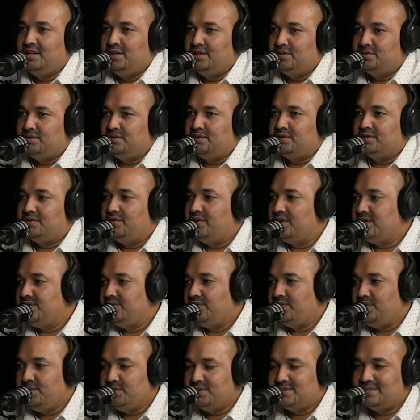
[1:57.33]
So those first
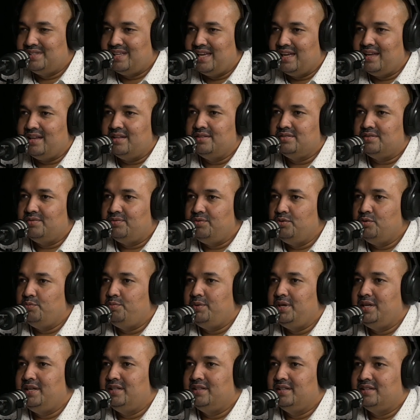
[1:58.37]
few seconds of you
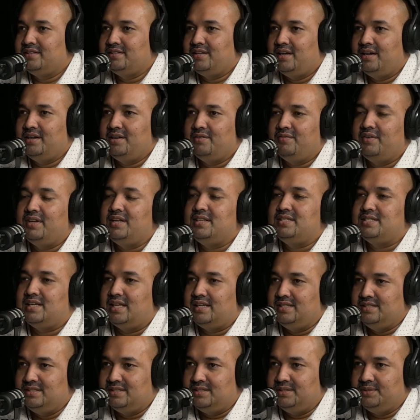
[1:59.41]
being in the sand are very
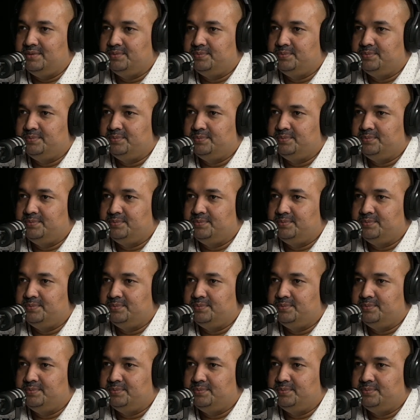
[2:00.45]
challenging.